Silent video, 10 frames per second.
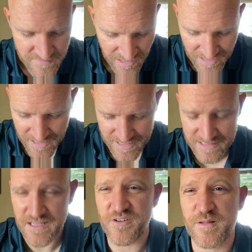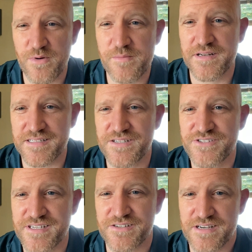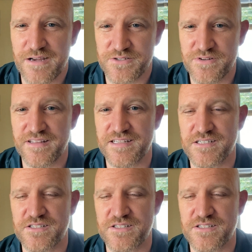And it literally brought me to tears yesterday. I was reading this.